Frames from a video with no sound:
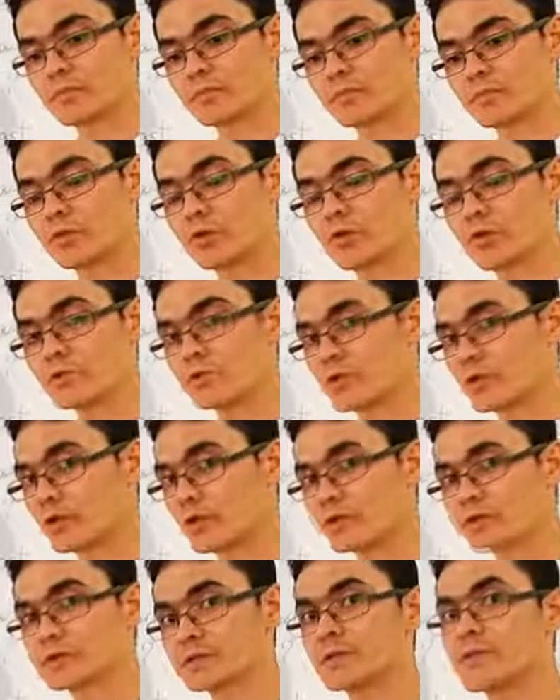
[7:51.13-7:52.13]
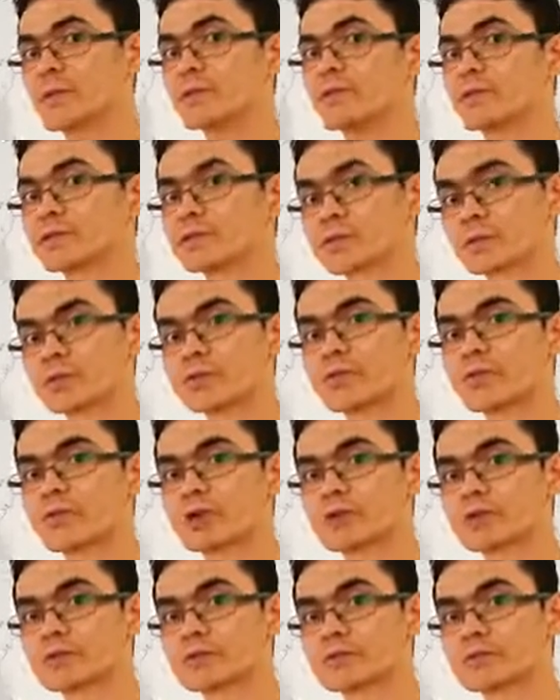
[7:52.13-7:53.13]
don't make the same mistake
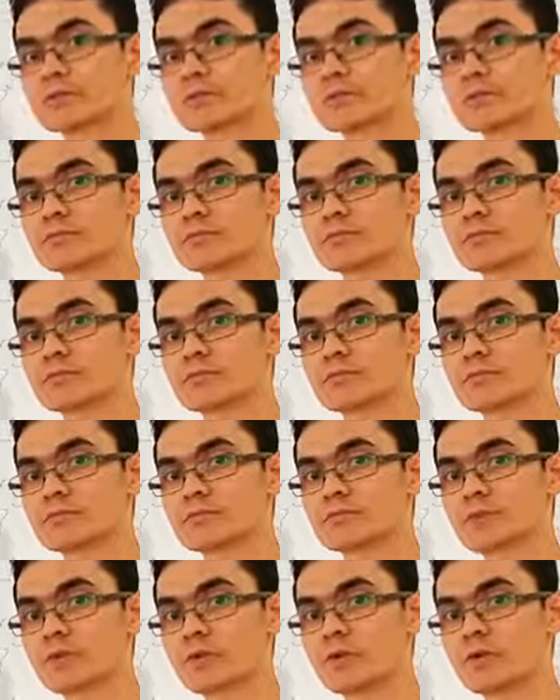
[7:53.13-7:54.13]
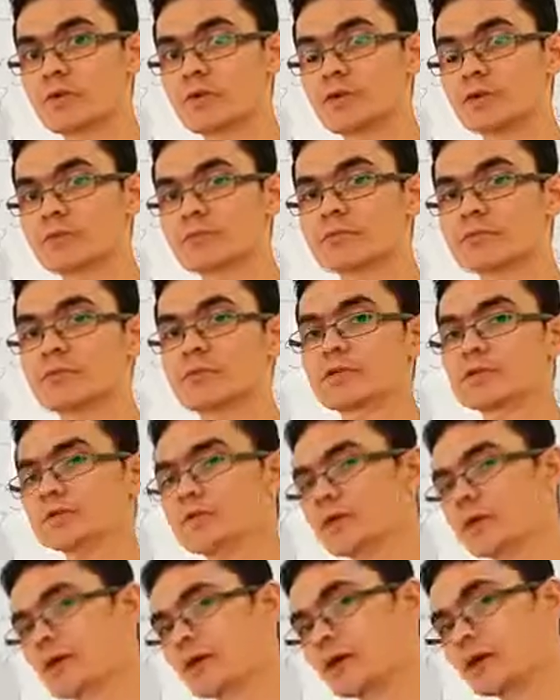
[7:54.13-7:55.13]
twice. Okay, so
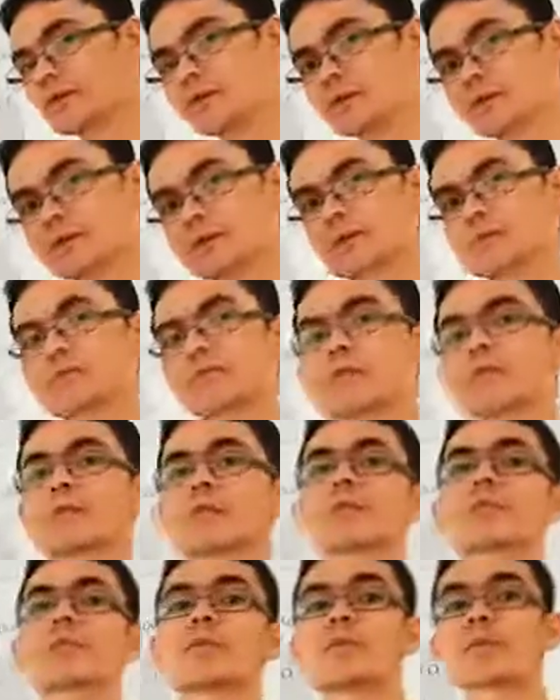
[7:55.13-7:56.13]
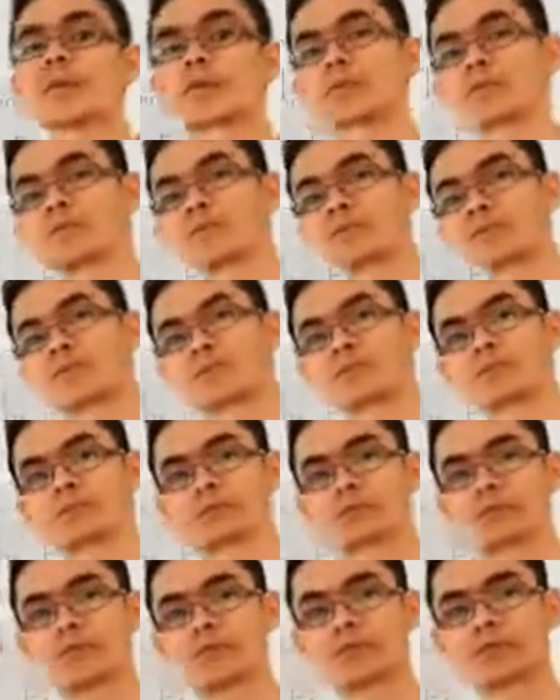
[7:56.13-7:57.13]
you guys, see you in the next video.
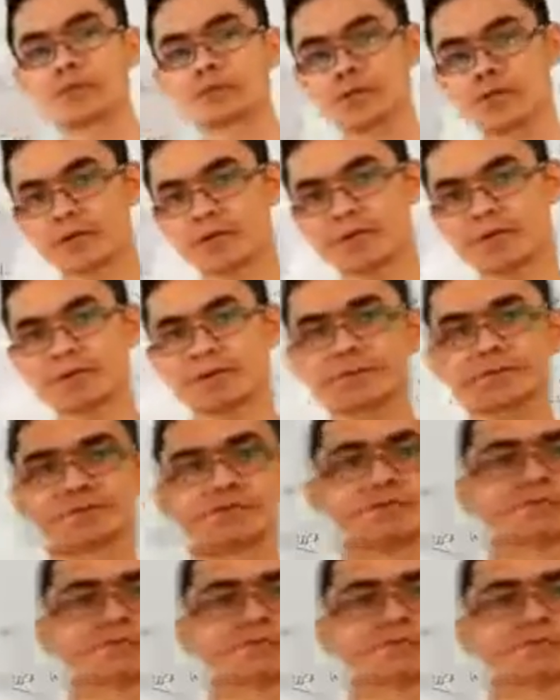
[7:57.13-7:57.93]
Have a great day.